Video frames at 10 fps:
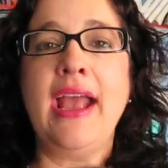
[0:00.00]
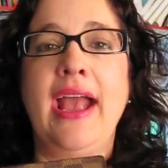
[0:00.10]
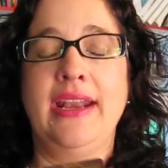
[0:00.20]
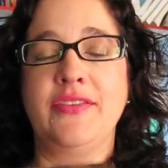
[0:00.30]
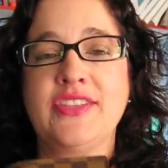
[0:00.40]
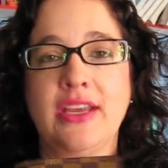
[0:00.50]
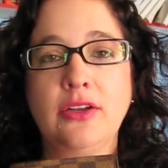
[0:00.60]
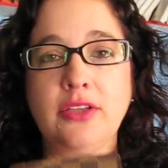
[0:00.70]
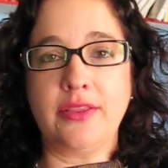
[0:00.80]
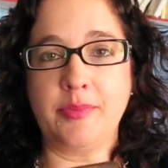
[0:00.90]
and I've
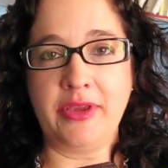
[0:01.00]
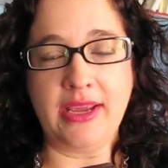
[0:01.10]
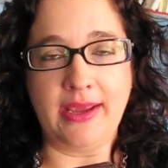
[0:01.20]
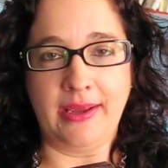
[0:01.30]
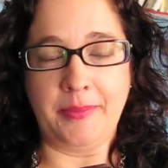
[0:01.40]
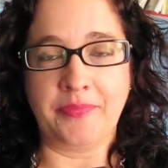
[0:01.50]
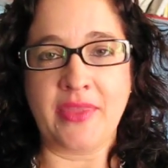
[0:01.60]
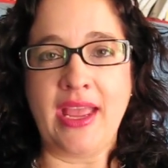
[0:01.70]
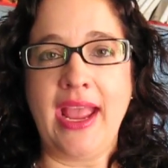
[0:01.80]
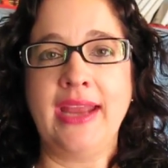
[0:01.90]
settled on the PM.
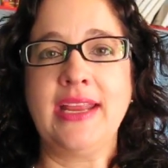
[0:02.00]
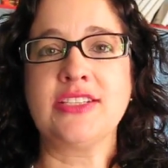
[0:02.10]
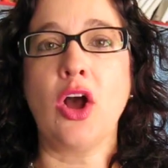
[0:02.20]
And it's